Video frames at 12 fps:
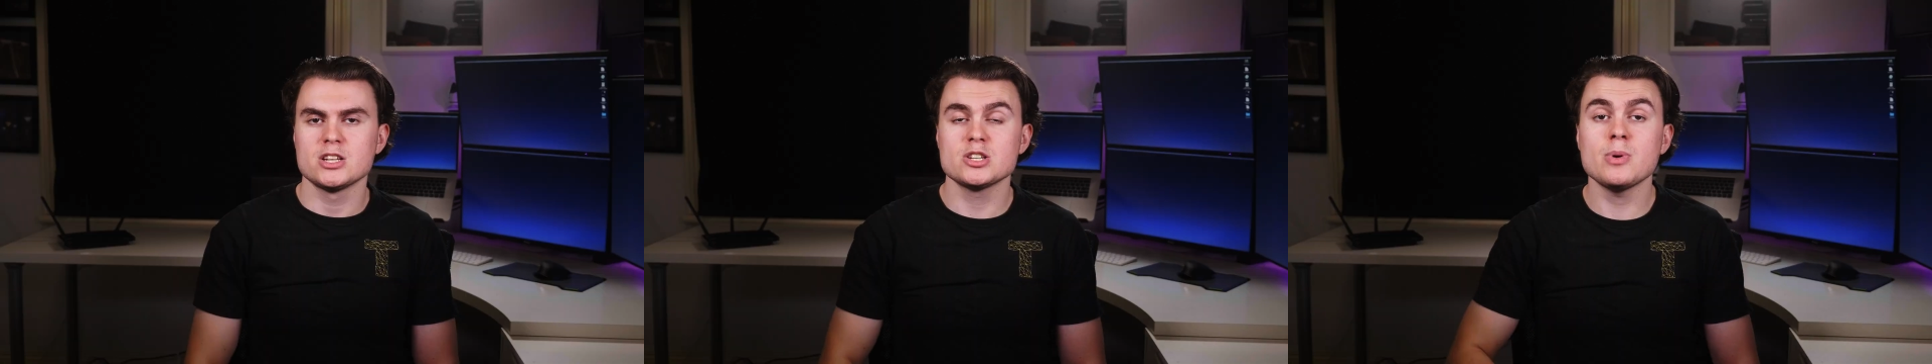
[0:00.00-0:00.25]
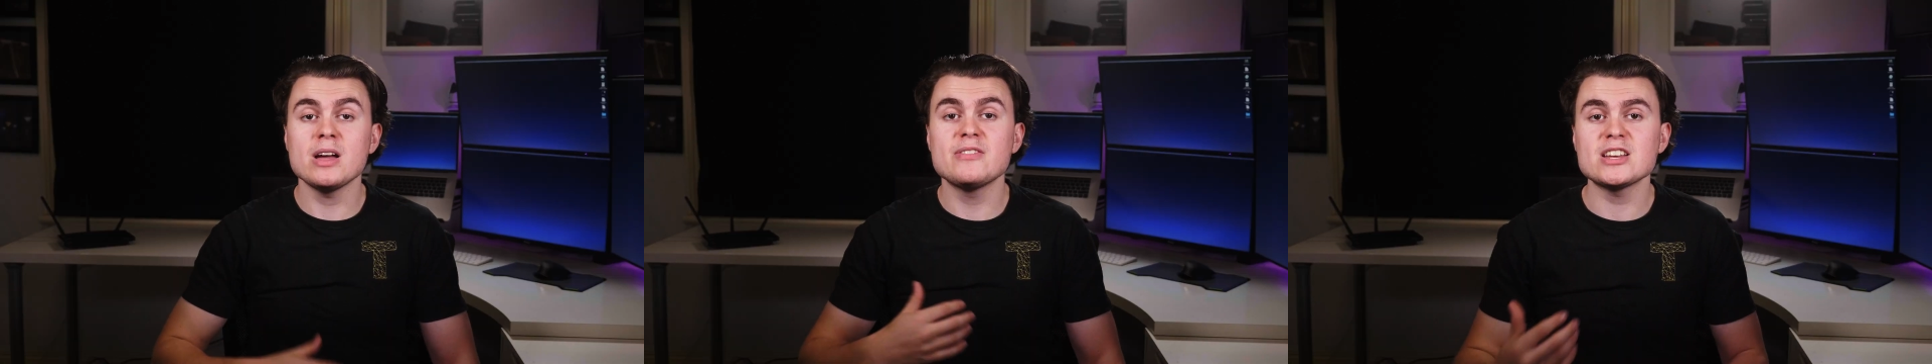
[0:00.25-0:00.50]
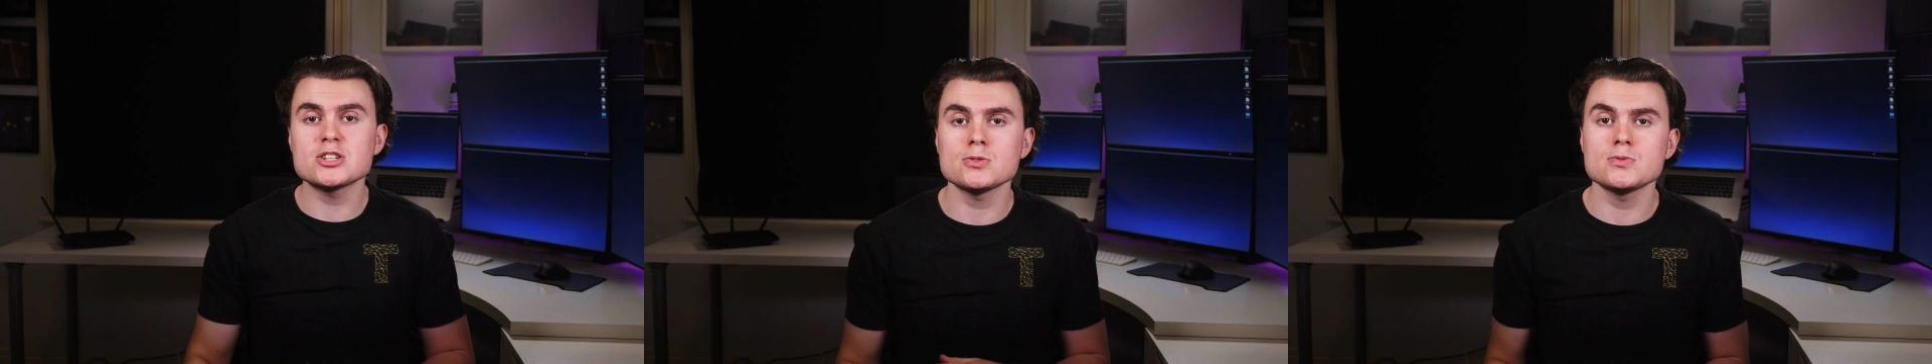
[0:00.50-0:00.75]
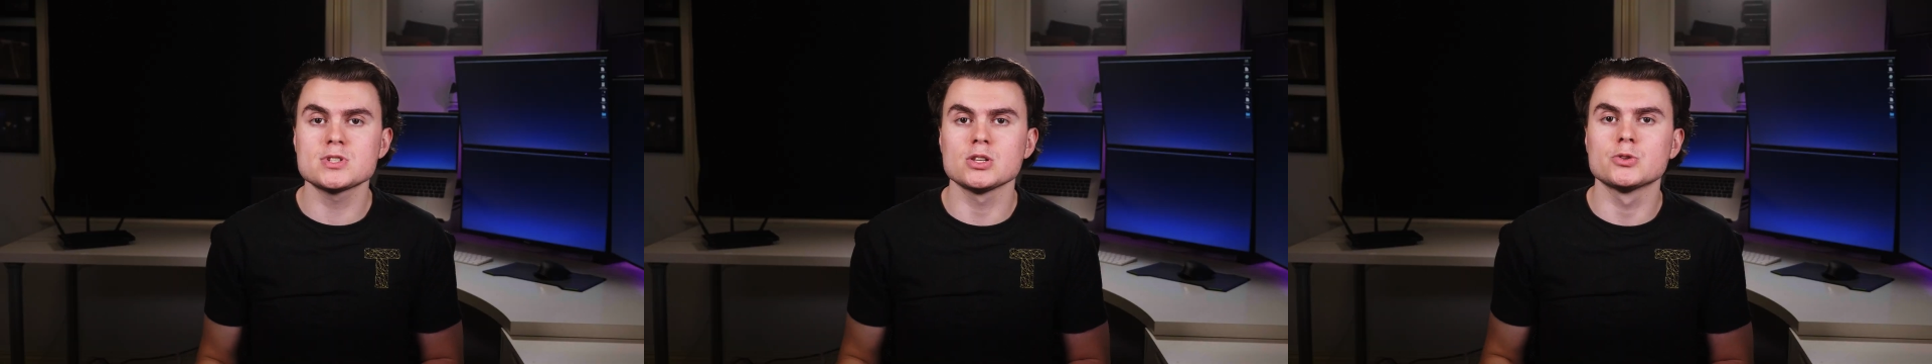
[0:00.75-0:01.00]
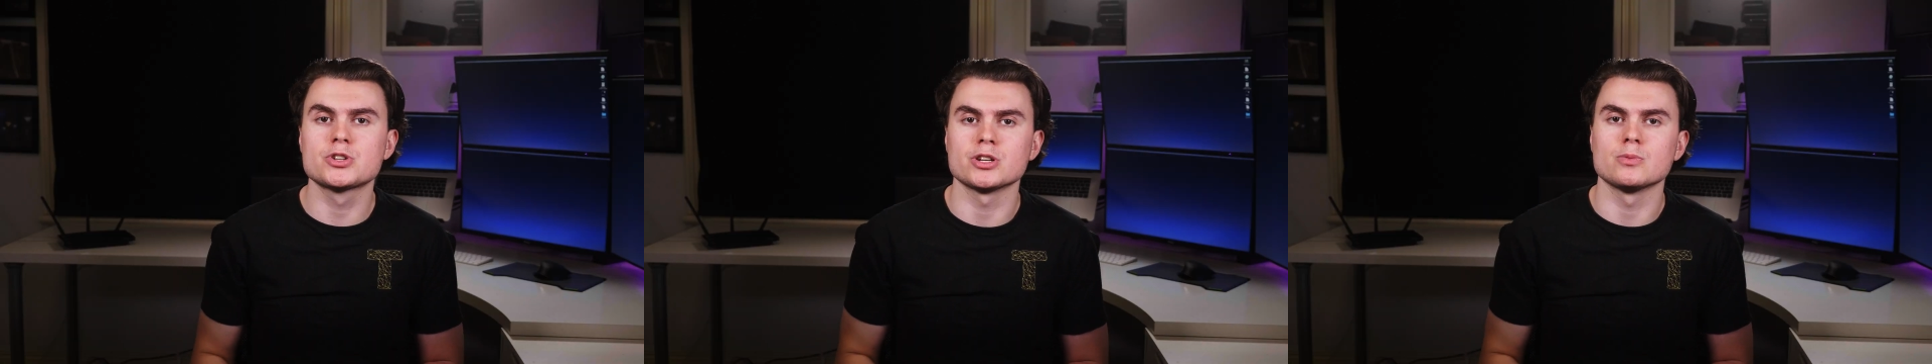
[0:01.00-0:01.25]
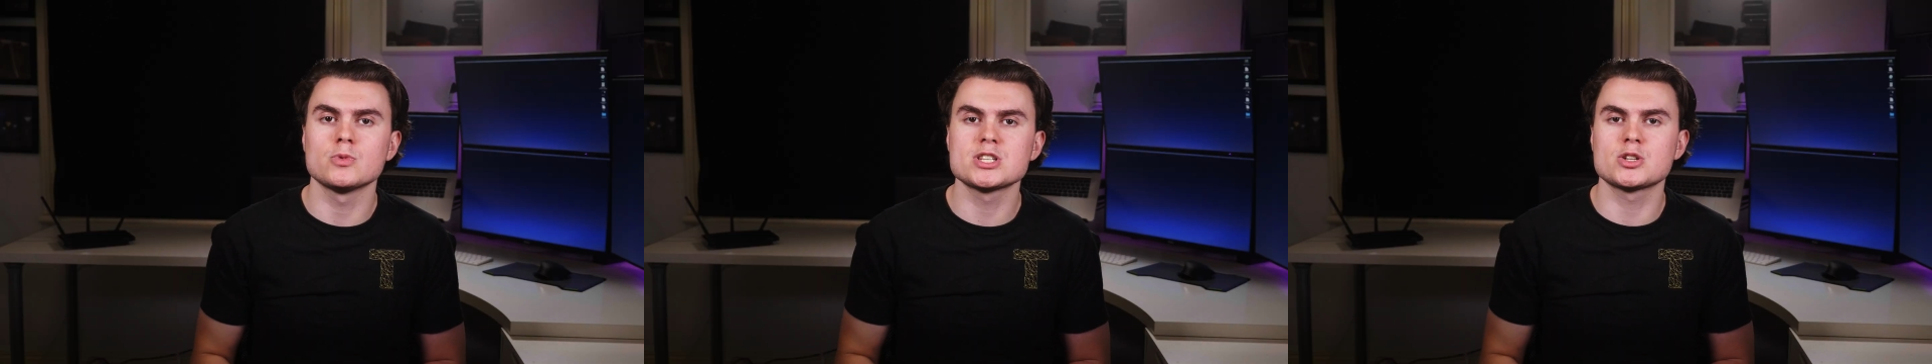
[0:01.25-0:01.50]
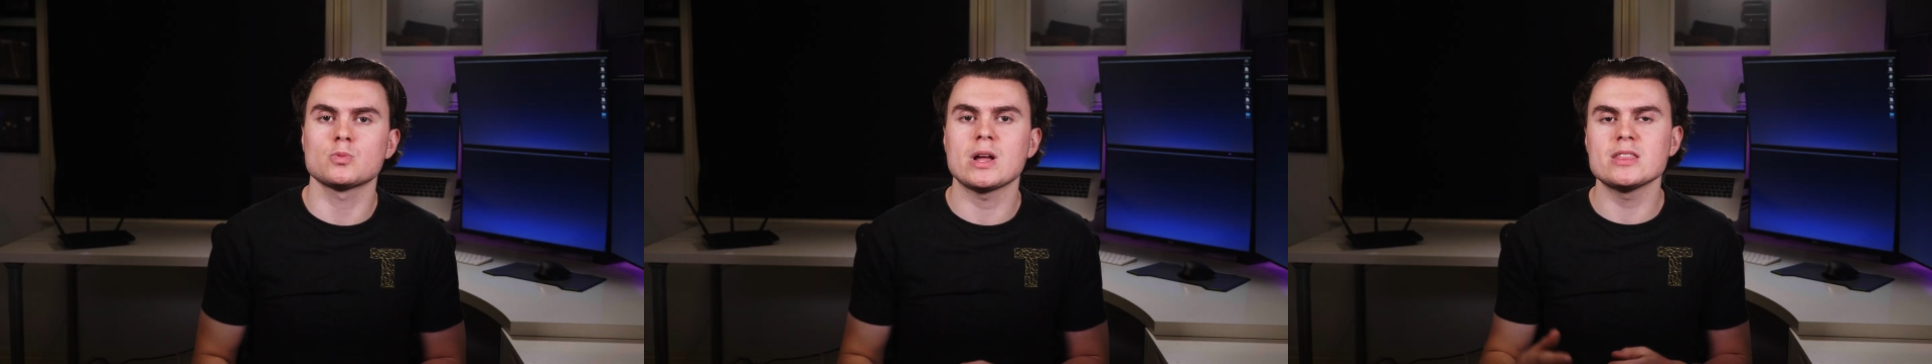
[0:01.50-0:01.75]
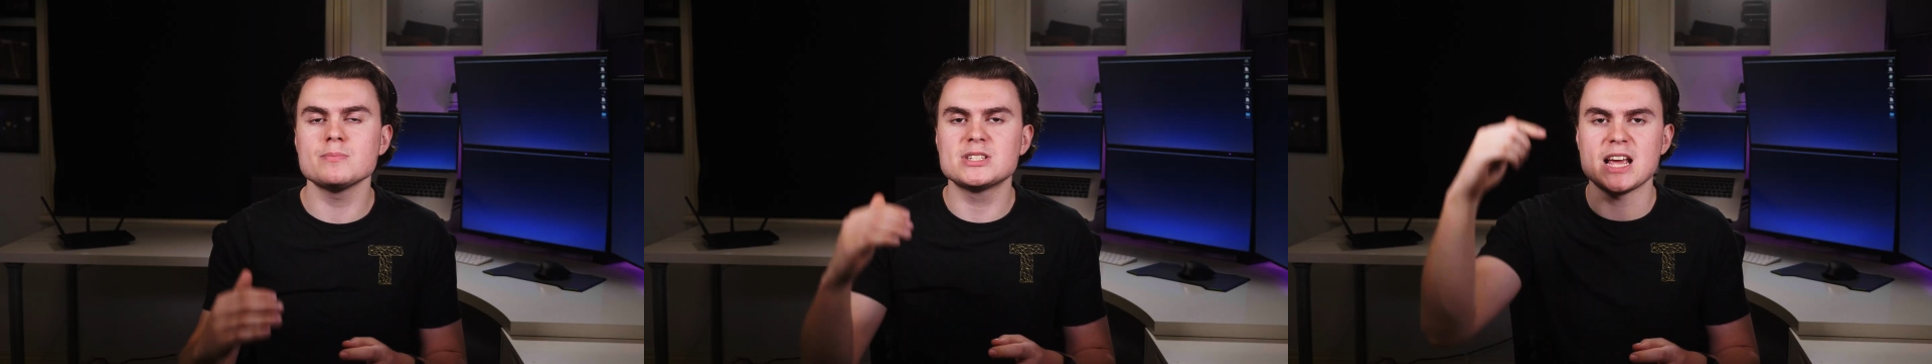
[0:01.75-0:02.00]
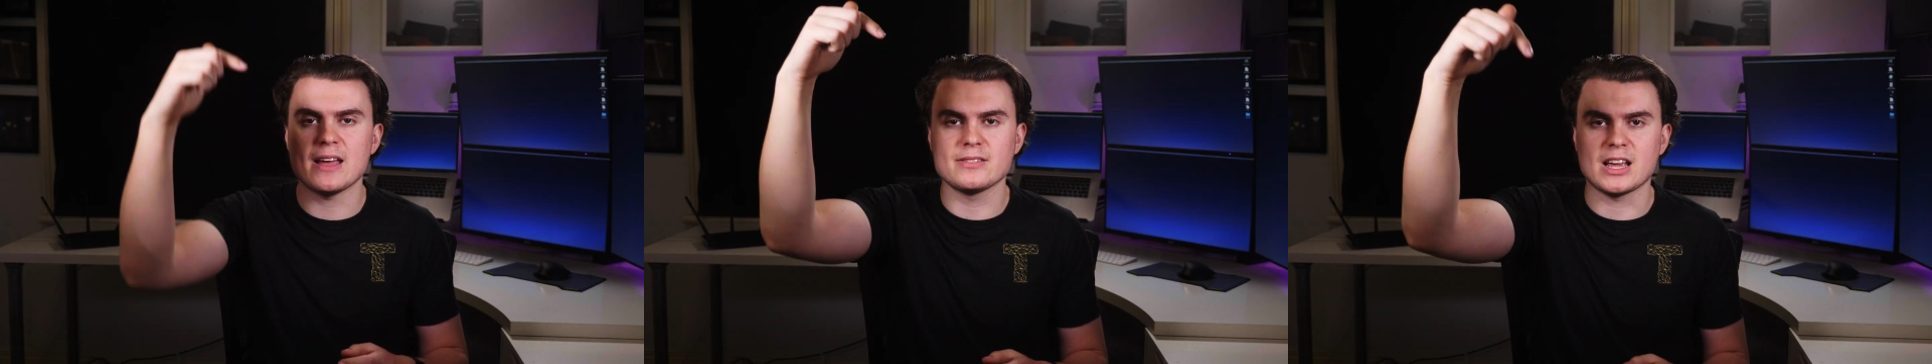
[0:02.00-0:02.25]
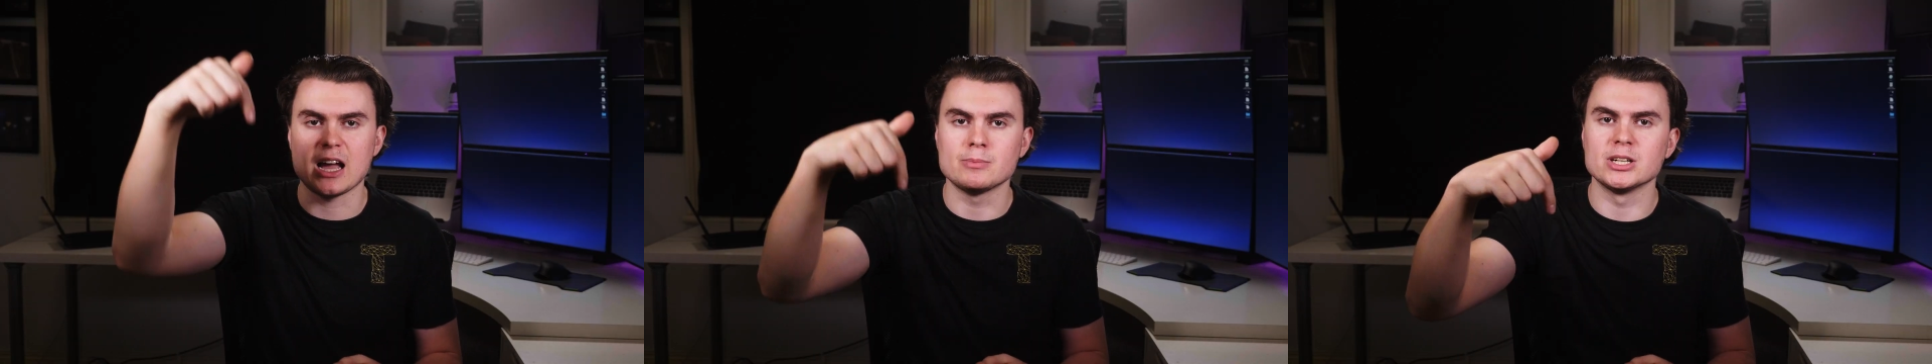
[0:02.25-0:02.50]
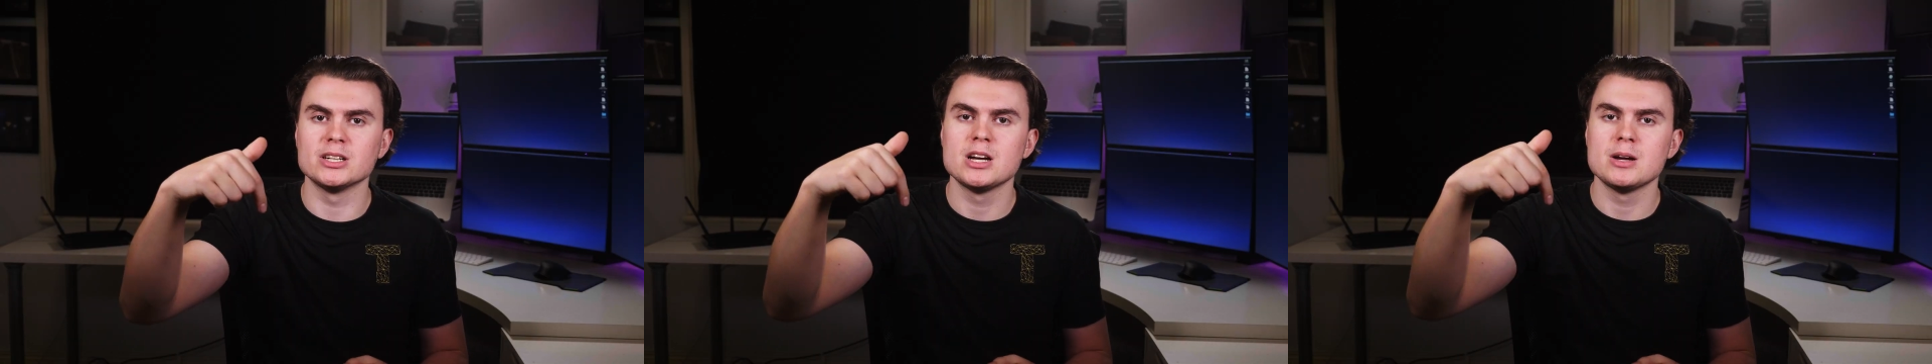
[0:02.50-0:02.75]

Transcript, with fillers: So my eventual solution was to run them down the cupboard,